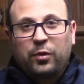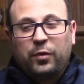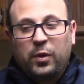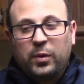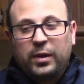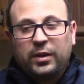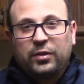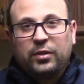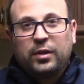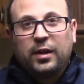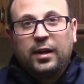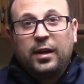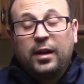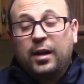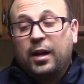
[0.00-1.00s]
Focus?
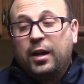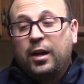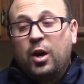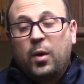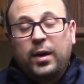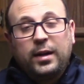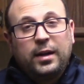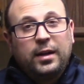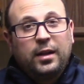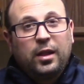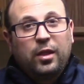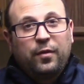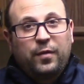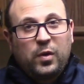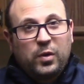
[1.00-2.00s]
No, I didn't.
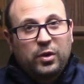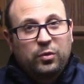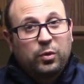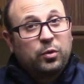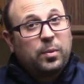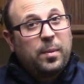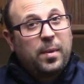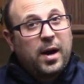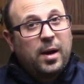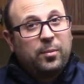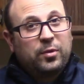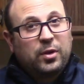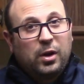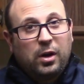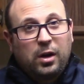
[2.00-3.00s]
The Focus was my mom's
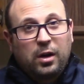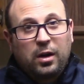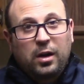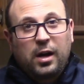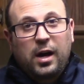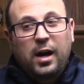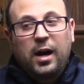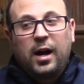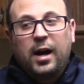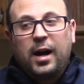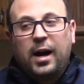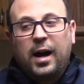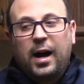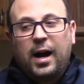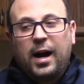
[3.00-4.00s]
car.
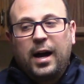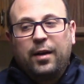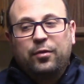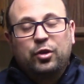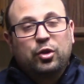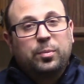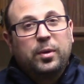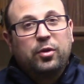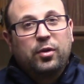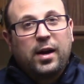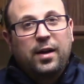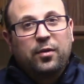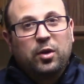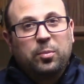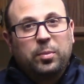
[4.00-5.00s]
I have just been
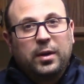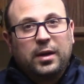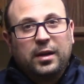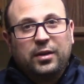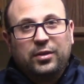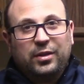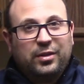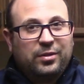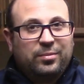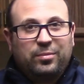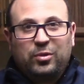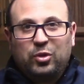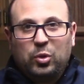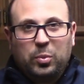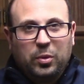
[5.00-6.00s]
driving it because it's
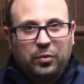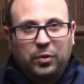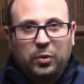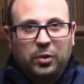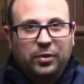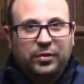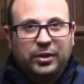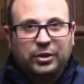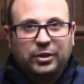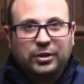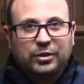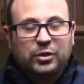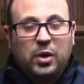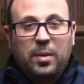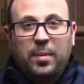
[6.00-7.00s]
super fuel efficient,
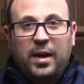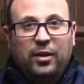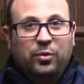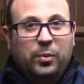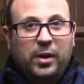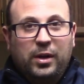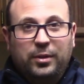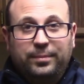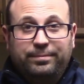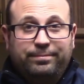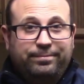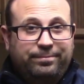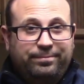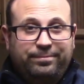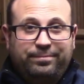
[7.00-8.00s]
so I may as well
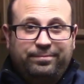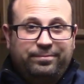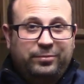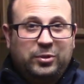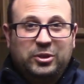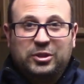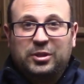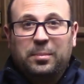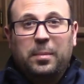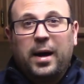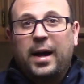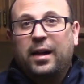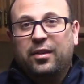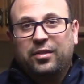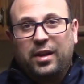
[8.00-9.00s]
put some
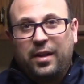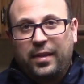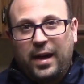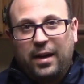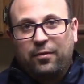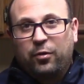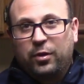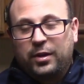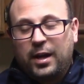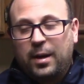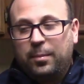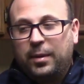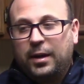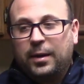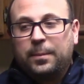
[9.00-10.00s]
miles on that for the time
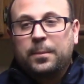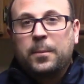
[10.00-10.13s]
being.